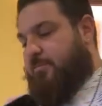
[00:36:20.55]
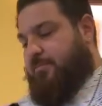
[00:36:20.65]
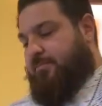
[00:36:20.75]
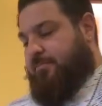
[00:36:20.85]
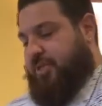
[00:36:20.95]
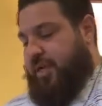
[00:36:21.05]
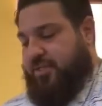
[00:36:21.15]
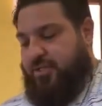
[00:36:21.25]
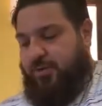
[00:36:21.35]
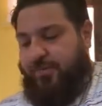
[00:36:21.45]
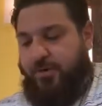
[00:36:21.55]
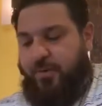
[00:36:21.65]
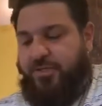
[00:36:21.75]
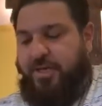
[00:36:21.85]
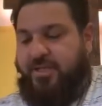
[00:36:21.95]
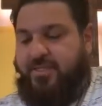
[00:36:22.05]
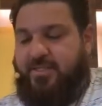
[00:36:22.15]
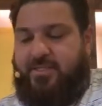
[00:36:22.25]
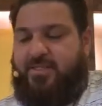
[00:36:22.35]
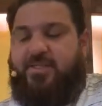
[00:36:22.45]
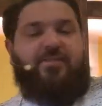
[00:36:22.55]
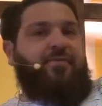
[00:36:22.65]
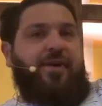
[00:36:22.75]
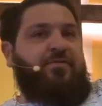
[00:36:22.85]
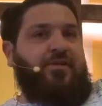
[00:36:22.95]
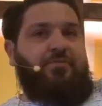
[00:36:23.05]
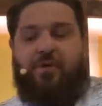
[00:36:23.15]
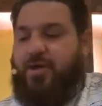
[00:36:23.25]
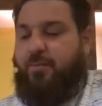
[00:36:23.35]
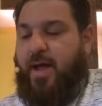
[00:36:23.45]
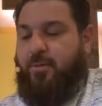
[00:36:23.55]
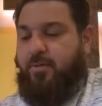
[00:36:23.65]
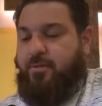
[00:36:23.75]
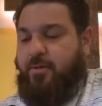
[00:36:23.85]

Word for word: Genesis 2, if you don't know where Genesis is, it's the very first book of your Bible.